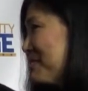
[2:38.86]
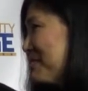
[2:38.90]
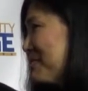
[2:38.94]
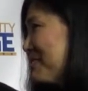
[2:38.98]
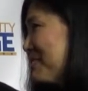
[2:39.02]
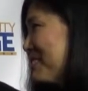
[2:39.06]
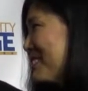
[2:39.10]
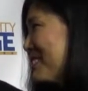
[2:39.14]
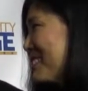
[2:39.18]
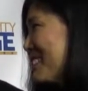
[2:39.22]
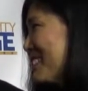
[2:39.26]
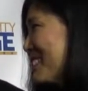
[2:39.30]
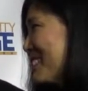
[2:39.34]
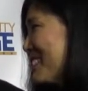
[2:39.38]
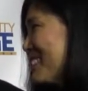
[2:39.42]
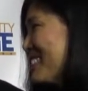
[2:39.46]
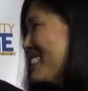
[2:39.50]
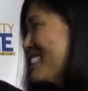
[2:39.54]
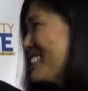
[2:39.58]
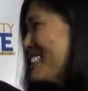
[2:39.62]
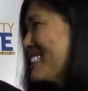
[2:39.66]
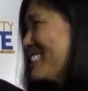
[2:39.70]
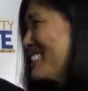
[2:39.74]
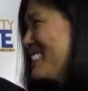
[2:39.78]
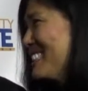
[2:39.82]

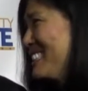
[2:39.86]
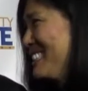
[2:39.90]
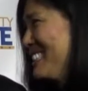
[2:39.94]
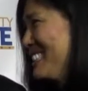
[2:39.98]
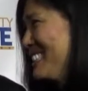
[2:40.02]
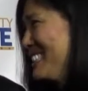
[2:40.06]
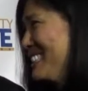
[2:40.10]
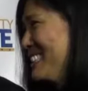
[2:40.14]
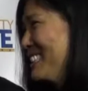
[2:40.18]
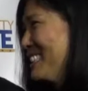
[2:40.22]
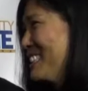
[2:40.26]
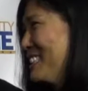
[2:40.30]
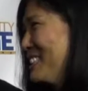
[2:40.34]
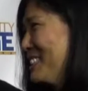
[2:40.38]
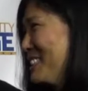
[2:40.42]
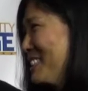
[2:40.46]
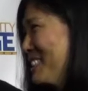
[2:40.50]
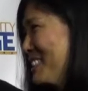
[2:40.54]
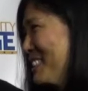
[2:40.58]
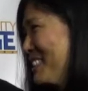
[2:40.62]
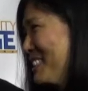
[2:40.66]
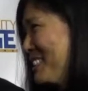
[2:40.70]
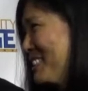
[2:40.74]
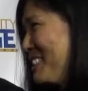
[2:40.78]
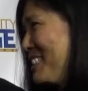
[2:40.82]

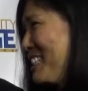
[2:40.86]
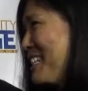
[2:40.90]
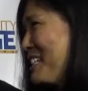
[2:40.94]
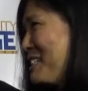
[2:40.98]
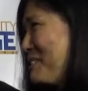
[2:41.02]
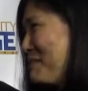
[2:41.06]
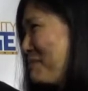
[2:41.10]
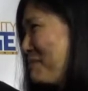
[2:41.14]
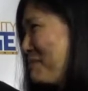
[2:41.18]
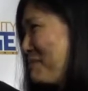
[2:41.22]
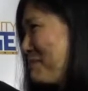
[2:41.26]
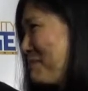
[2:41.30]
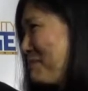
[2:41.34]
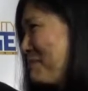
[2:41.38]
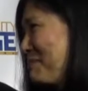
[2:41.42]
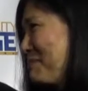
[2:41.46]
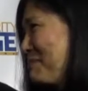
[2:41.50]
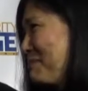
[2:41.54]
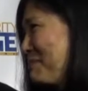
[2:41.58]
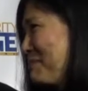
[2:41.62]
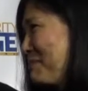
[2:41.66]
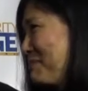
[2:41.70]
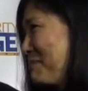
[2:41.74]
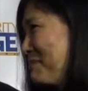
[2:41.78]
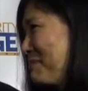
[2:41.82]

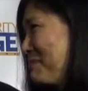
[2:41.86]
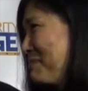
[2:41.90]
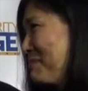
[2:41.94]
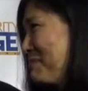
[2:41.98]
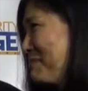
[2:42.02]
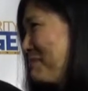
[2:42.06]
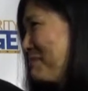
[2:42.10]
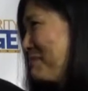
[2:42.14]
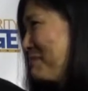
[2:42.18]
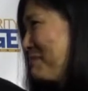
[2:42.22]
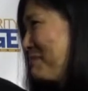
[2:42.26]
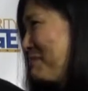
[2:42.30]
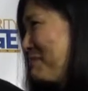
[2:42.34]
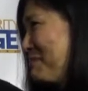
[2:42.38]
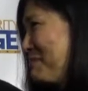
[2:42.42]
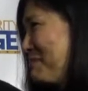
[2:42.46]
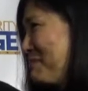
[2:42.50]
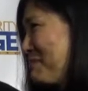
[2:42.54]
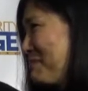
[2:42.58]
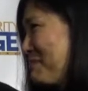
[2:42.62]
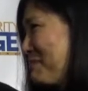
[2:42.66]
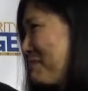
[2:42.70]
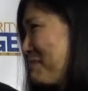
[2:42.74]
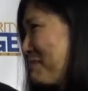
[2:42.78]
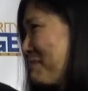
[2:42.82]

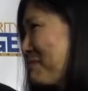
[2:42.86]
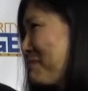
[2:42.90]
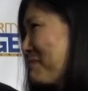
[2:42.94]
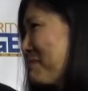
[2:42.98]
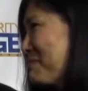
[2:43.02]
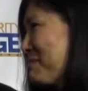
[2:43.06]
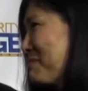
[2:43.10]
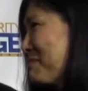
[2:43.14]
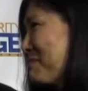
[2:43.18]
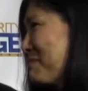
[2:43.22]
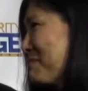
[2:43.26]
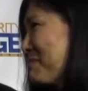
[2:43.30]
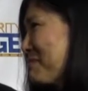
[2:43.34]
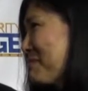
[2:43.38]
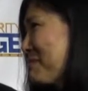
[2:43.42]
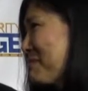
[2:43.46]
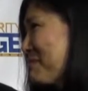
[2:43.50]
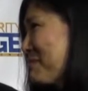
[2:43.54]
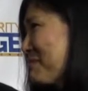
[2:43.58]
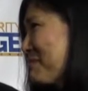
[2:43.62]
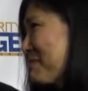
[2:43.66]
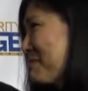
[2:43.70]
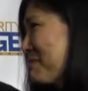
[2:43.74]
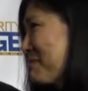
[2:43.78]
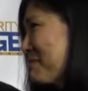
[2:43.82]

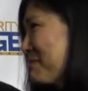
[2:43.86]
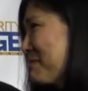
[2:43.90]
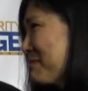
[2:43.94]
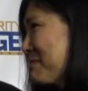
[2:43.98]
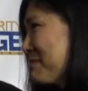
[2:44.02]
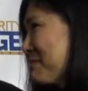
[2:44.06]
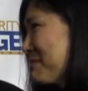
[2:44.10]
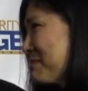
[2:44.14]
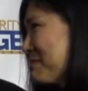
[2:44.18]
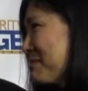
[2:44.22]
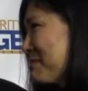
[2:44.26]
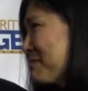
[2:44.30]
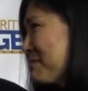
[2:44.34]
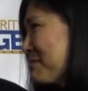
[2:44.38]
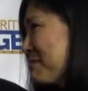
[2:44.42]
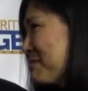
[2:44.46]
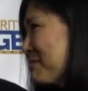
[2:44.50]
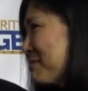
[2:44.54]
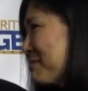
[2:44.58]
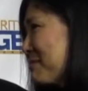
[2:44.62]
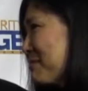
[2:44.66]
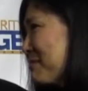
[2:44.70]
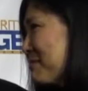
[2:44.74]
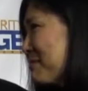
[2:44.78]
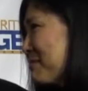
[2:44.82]

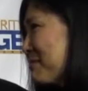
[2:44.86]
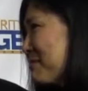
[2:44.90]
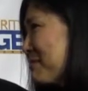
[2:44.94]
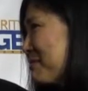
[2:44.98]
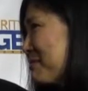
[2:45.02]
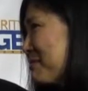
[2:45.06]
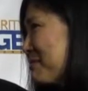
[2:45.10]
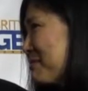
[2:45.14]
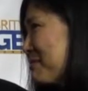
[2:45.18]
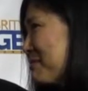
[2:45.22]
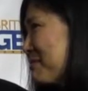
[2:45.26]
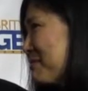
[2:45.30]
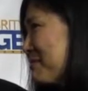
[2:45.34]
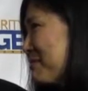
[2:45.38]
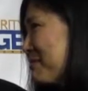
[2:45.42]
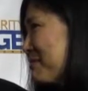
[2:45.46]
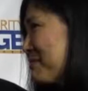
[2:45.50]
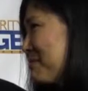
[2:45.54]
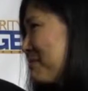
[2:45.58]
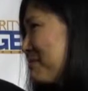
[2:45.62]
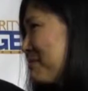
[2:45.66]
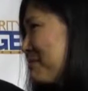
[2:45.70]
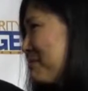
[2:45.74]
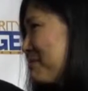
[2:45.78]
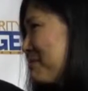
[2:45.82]

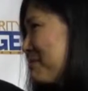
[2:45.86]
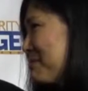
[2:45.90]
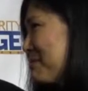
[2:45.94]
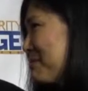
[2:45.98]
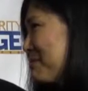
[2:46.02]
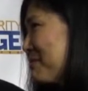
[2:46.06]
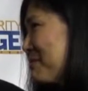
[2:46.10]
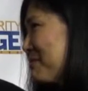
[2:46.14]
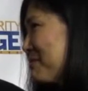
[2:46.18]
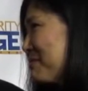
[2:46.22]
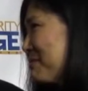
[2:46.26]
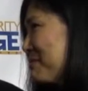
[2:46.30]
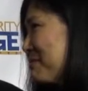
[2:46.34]
(silent)